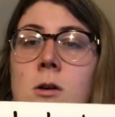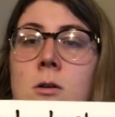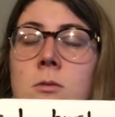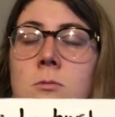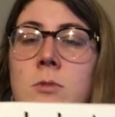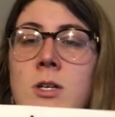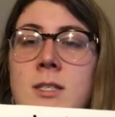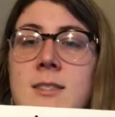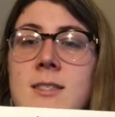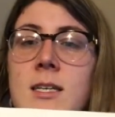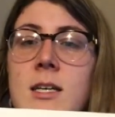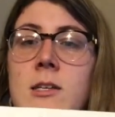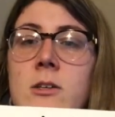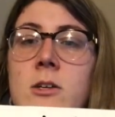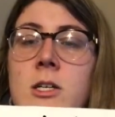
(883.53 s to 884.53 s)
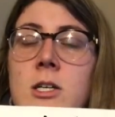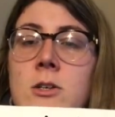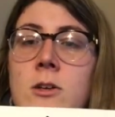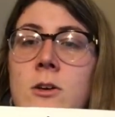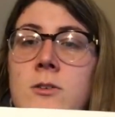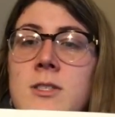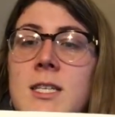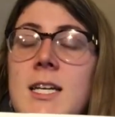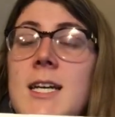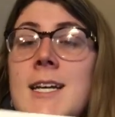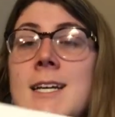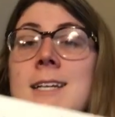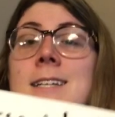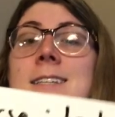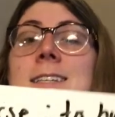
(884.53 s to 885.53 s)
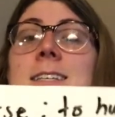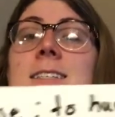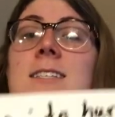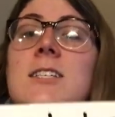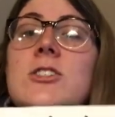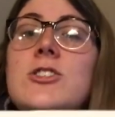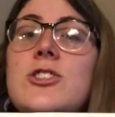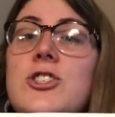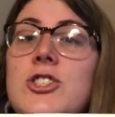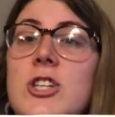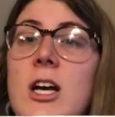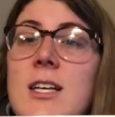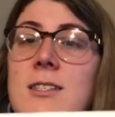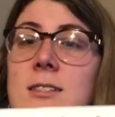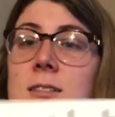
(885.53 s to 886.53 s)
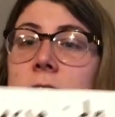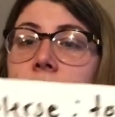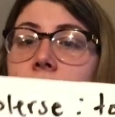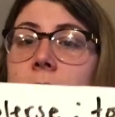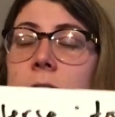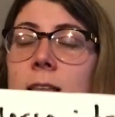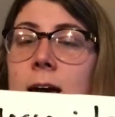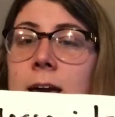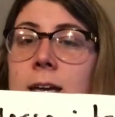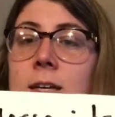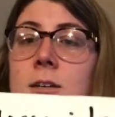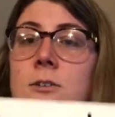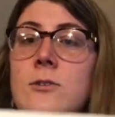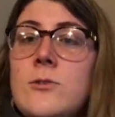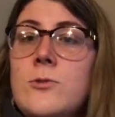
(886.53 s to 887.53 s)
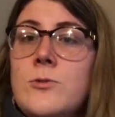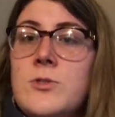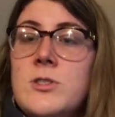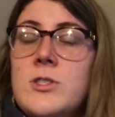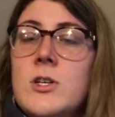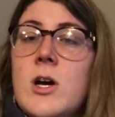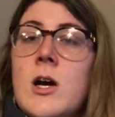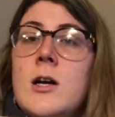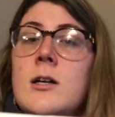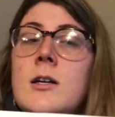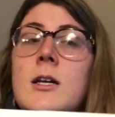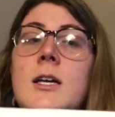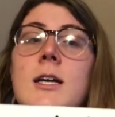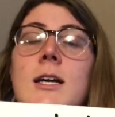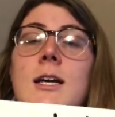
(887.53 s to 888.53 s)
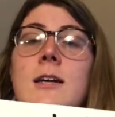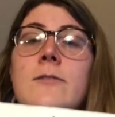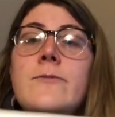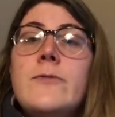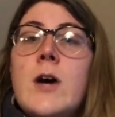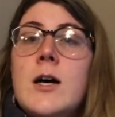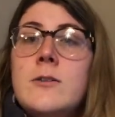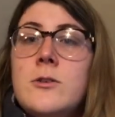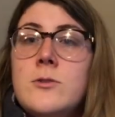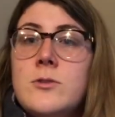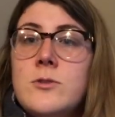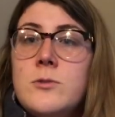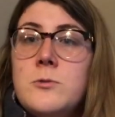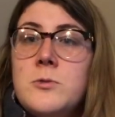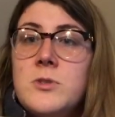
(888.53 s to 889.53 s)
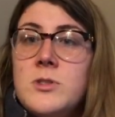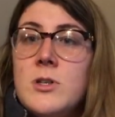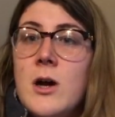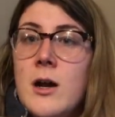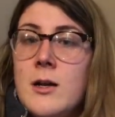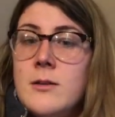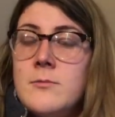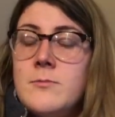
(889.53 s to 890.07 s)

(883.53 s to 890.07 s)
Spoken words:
When it's singular, you use e. This is just like gustar. It follows gustar.